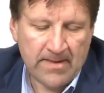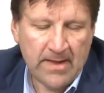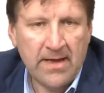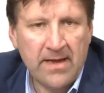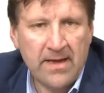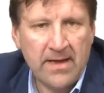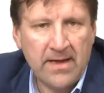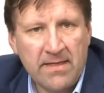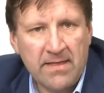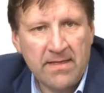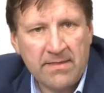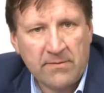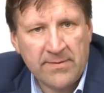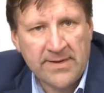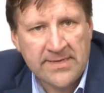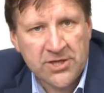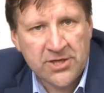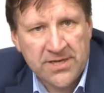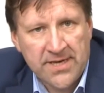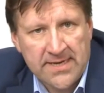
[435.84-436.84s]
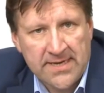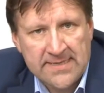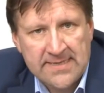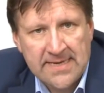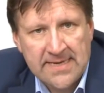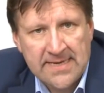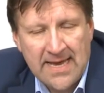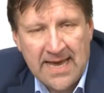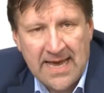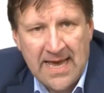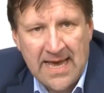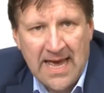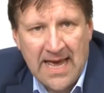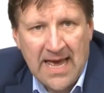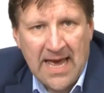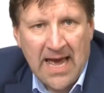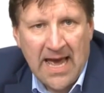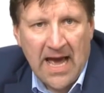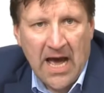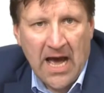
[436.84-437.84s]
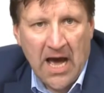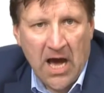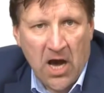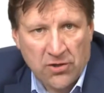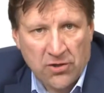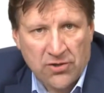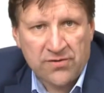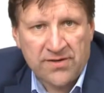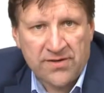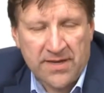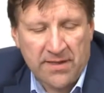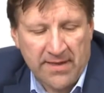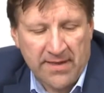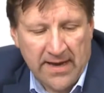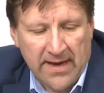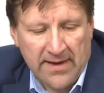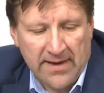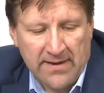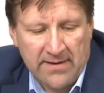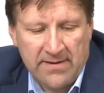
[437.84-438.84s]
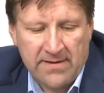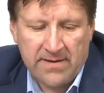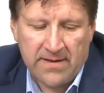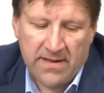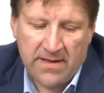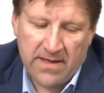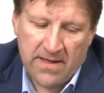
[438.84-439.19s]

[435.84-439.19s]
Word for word: The question is how to design